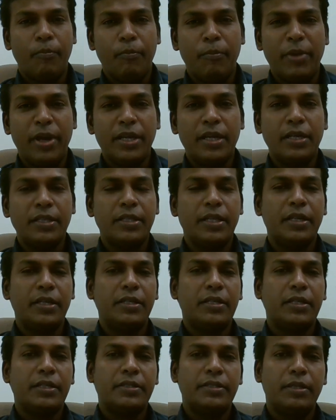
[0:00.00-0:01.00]
making the
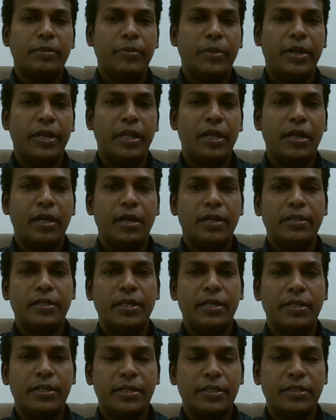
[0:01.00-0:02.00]
international media and the
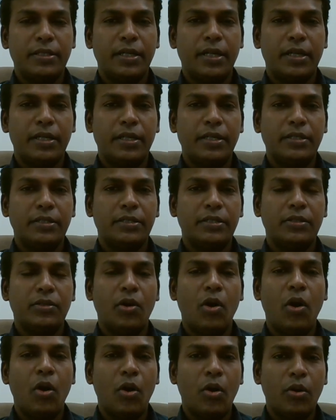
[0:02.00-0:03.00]
international
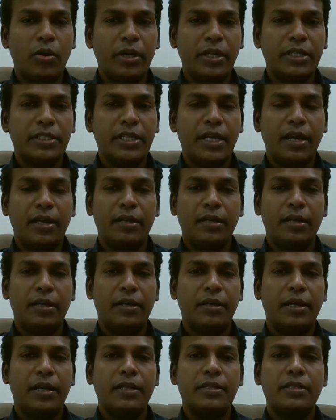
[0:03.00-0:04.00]
attention on its
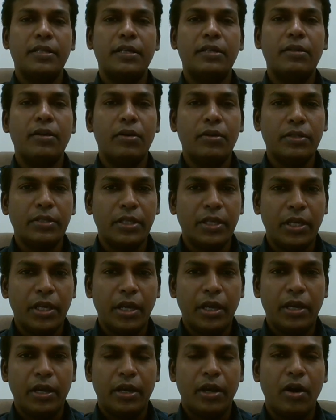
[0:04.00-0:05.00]
handling and then on the
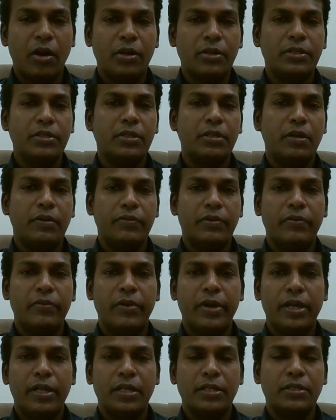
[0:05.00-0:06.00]
origin of the
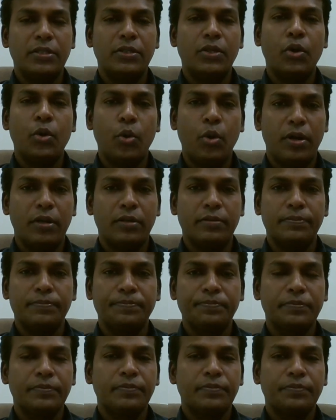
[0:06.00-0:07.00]
virus in Wuhan?
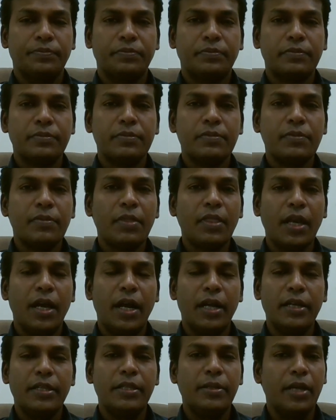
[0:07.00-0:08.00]

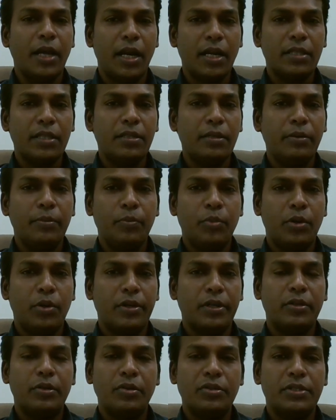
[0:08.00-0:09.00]
And the another
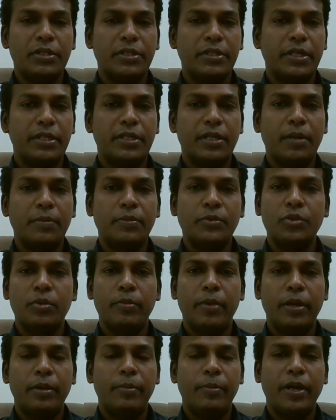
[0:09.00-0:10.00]
important question that comes to
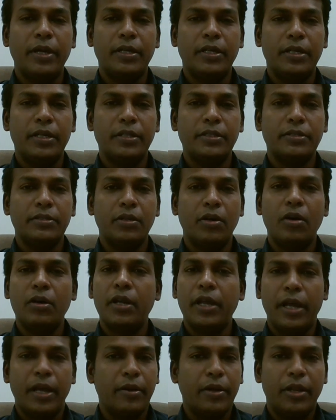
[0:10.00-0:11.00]
my mind is,
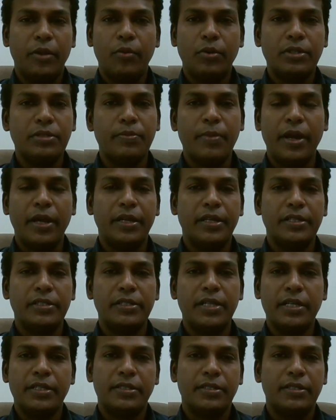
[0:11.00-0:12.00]
or anyone's mind
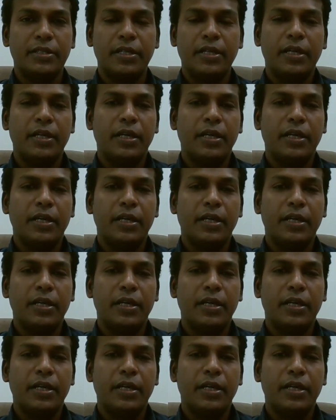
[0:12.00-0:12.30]
is,